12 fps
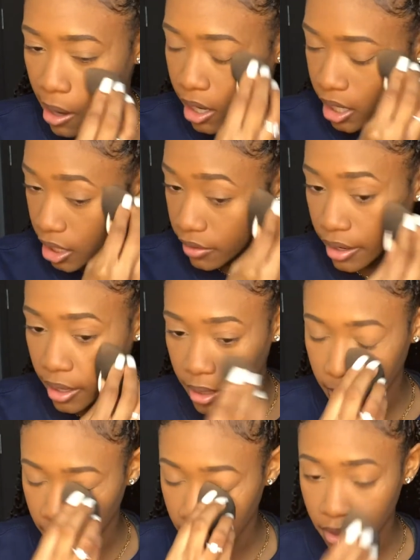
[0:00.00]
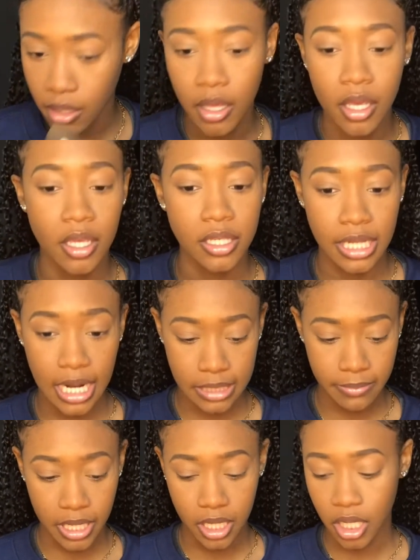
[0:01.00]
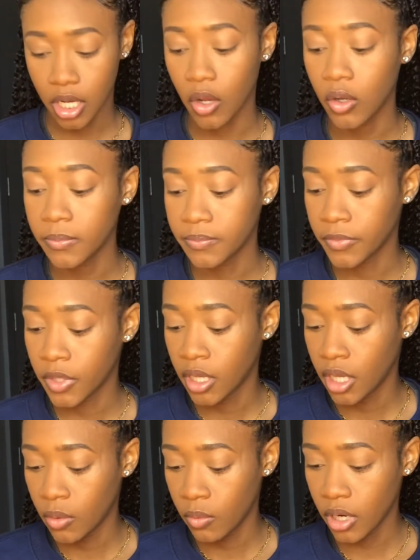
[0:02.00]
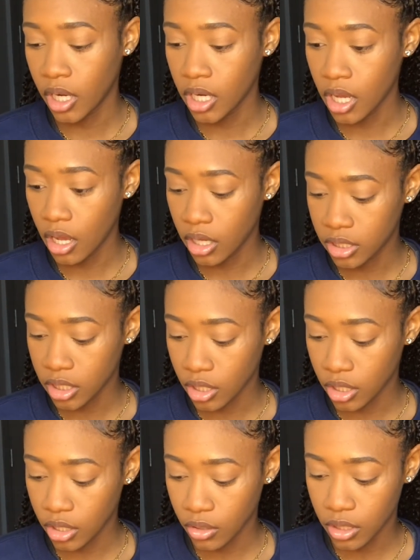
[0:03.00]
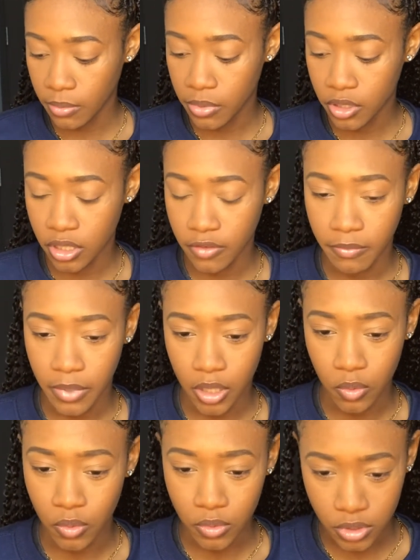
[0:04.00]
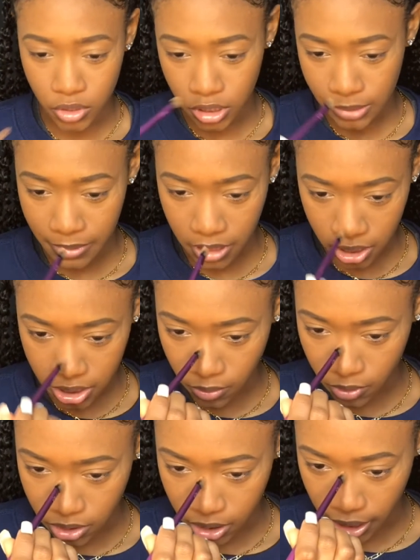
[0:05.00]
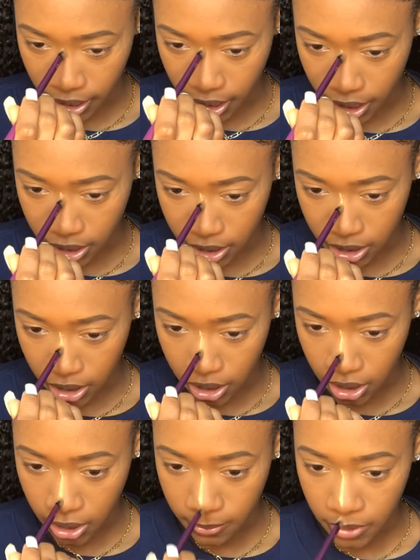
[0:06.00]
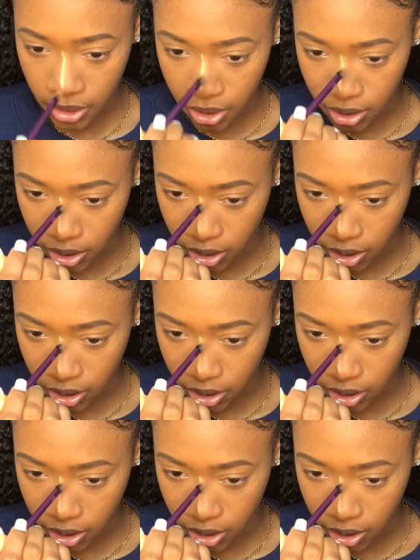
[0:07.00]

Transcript: all right, so that's blended out. We're gonna also go down the bridge of my nose just because I want to highlight it a little bit.